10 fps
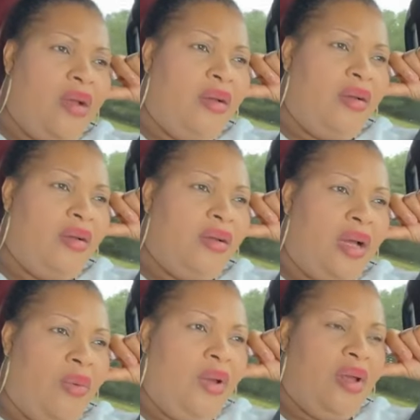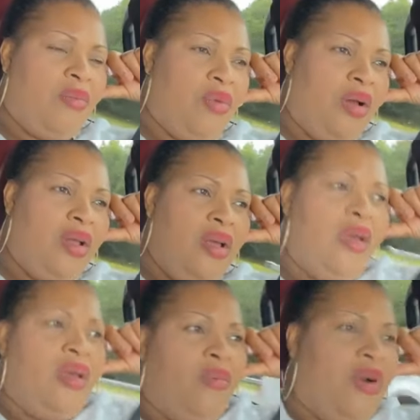Yeah, I want it, but
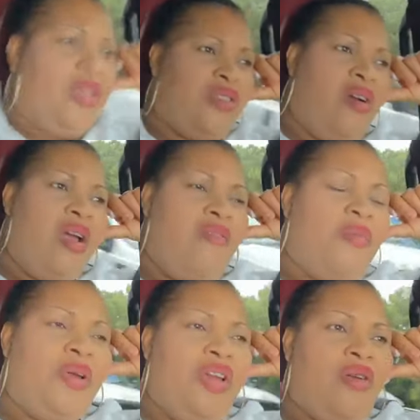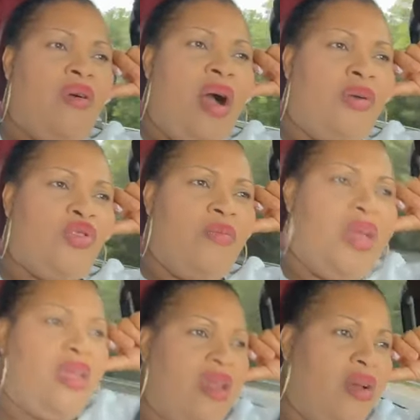it's not everybody know how to
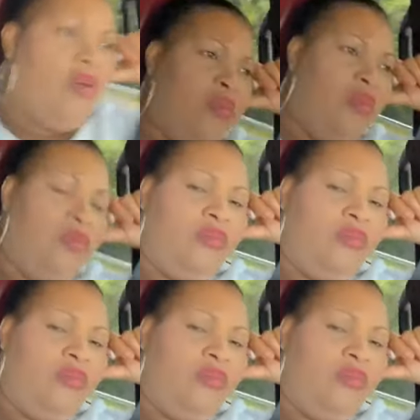make it though.